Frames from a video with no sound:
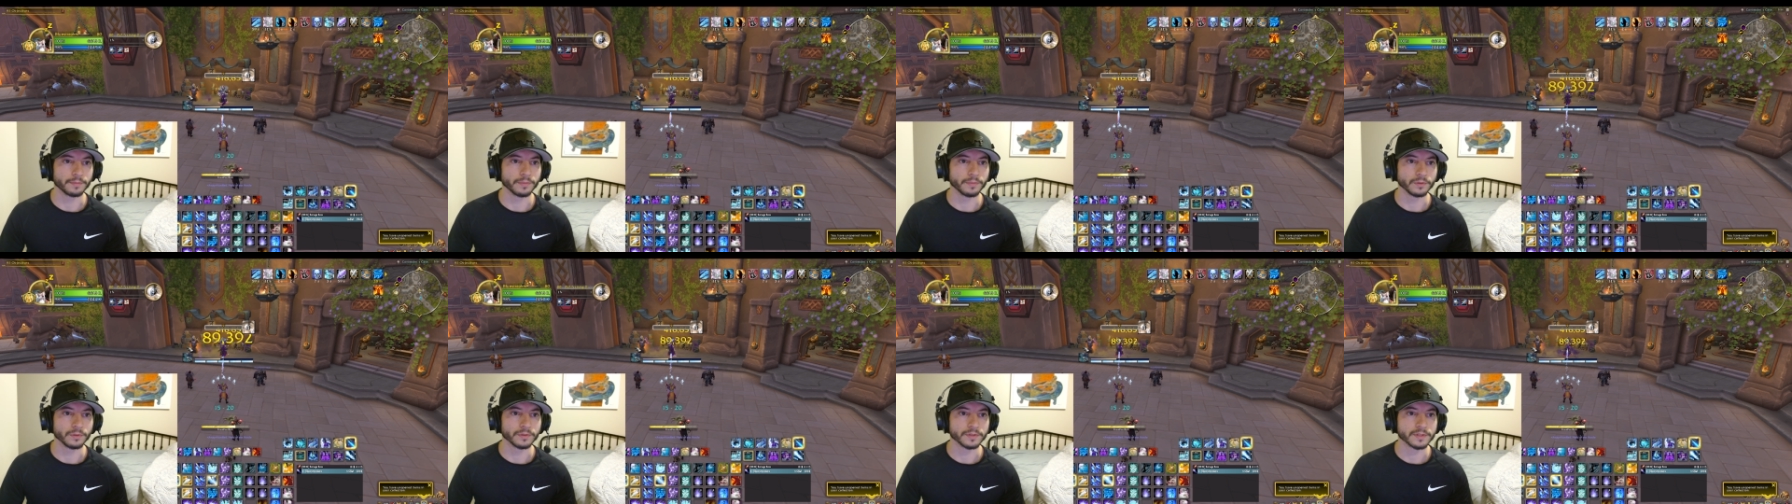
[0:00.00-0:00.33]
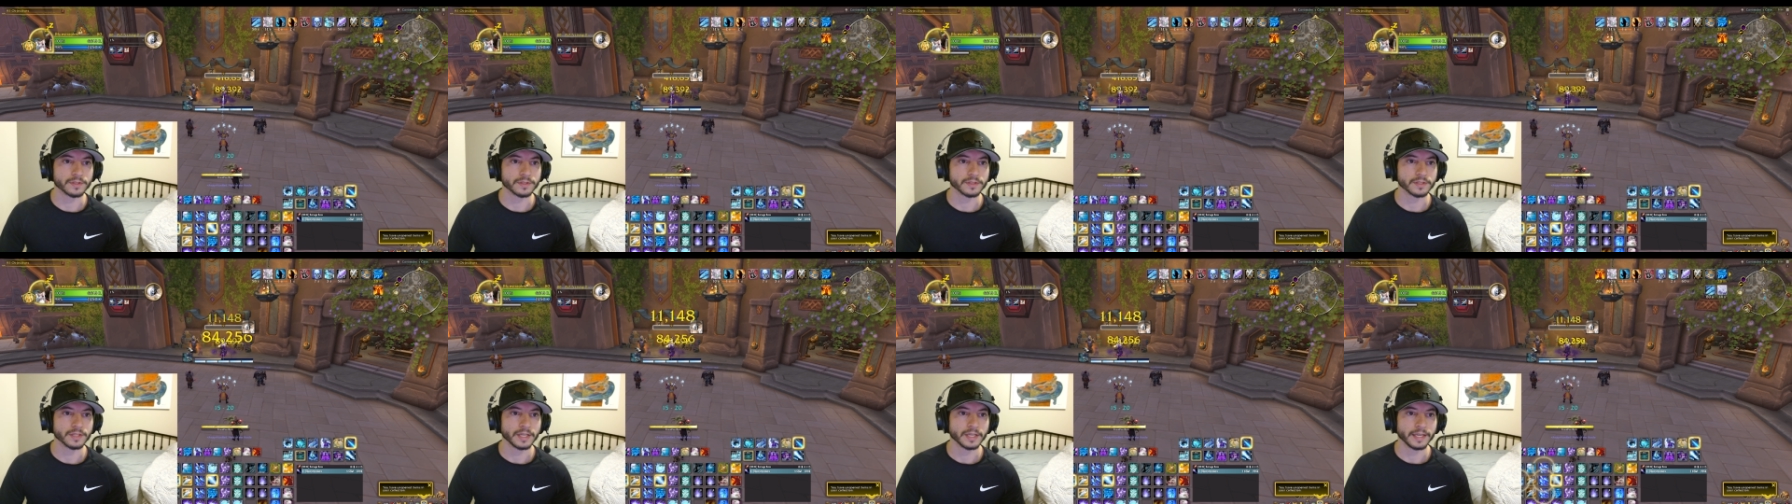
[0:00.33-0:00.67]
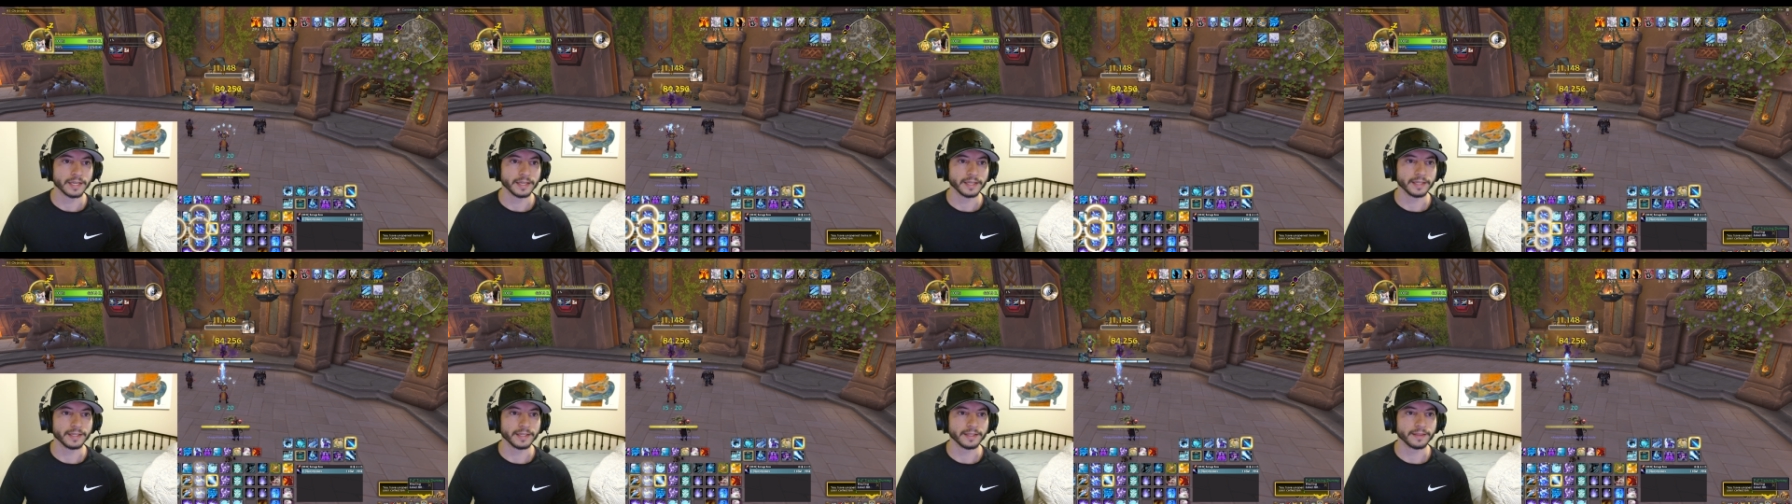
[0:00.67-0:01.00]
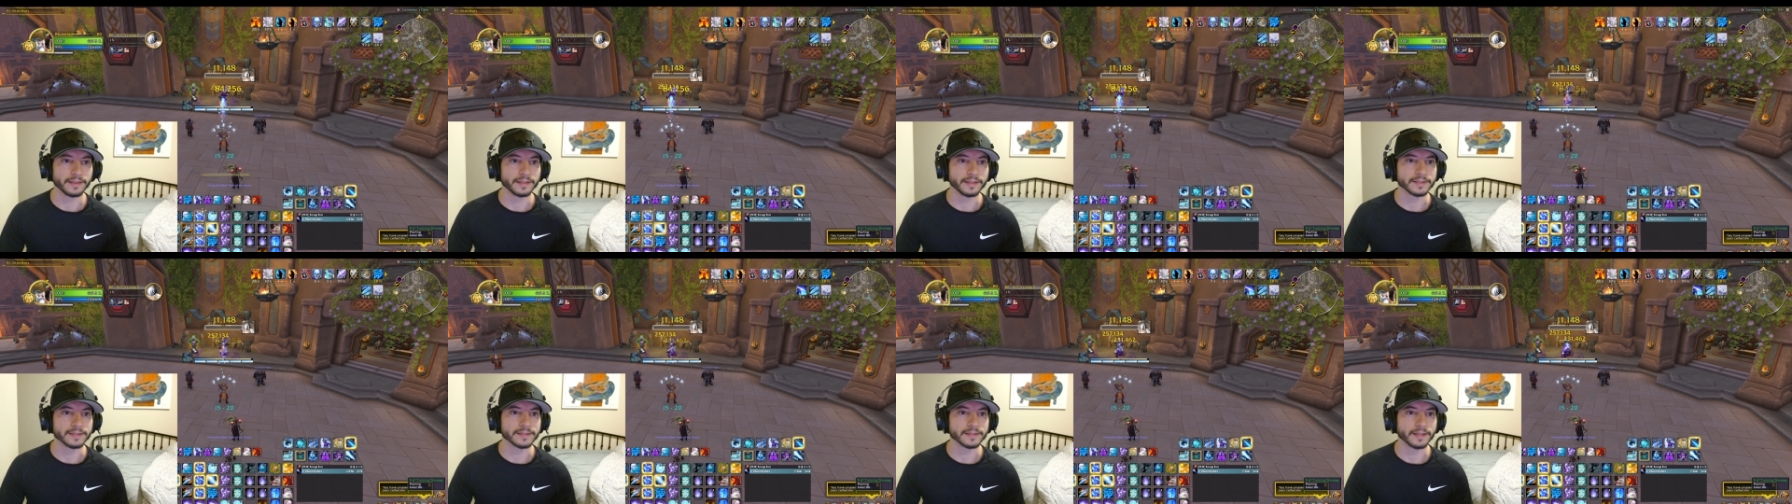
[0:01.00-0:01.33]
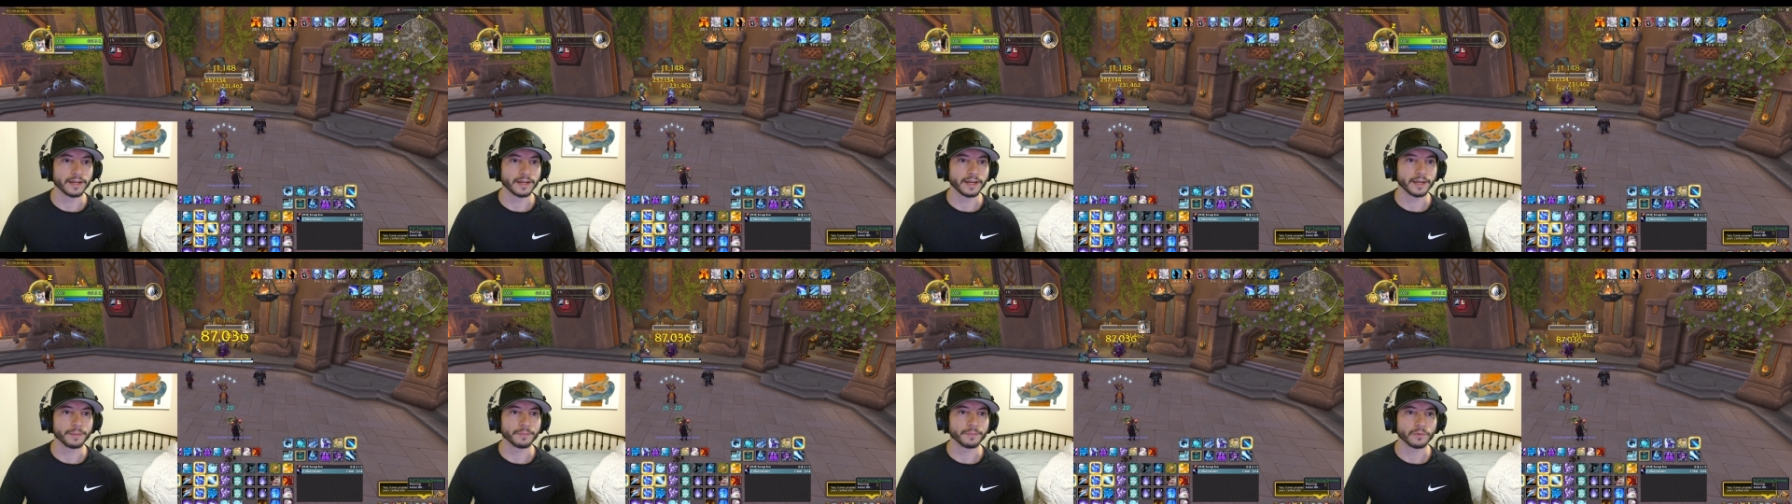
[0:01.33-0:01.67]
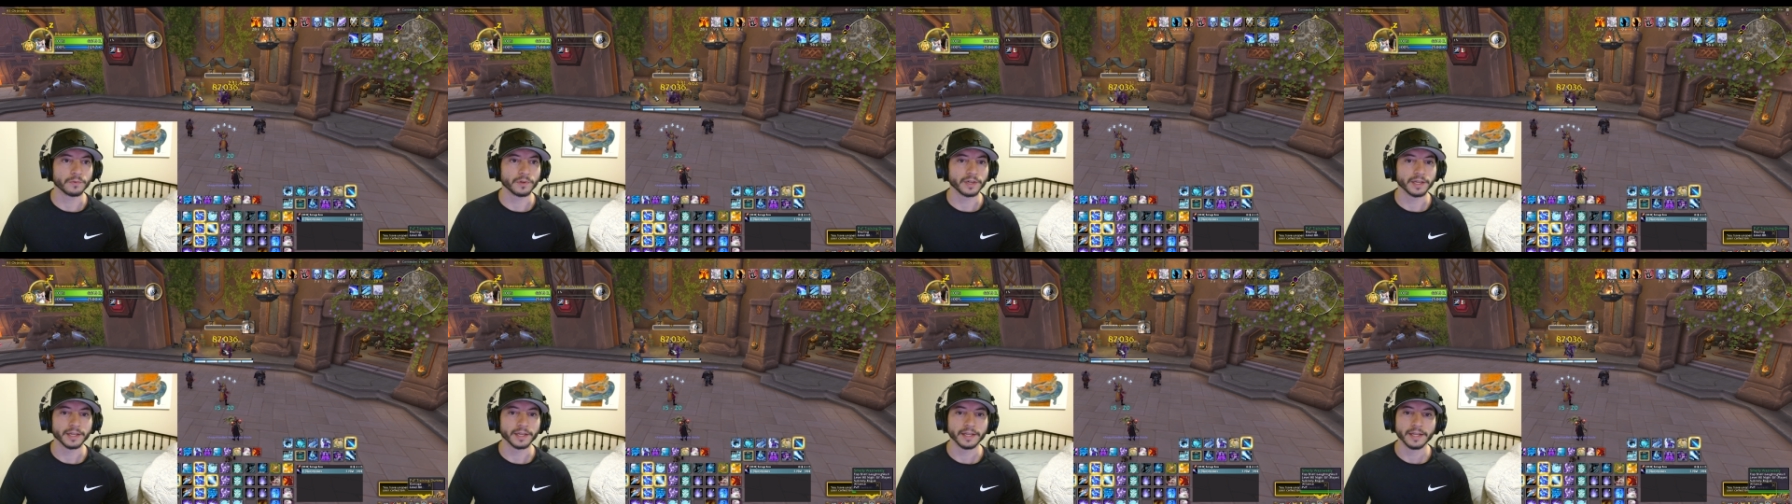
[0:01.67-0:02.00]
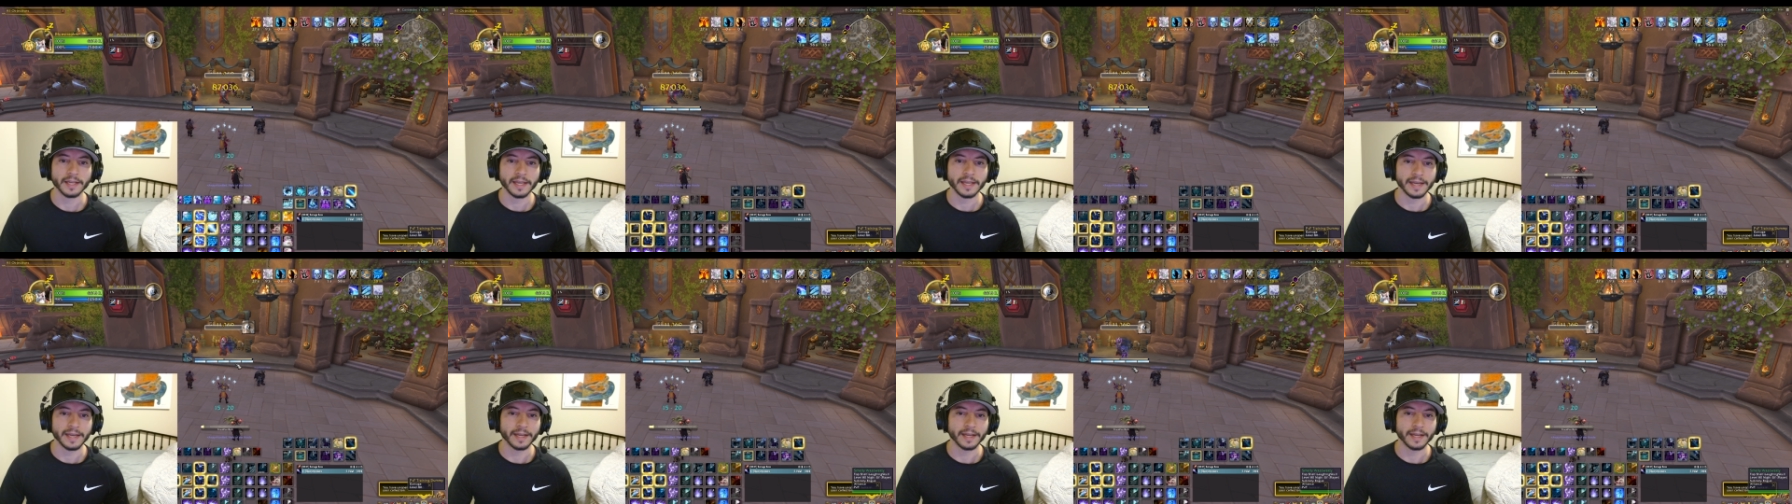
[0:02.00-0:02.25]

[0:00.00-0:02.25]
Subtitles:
bolts in this time, right?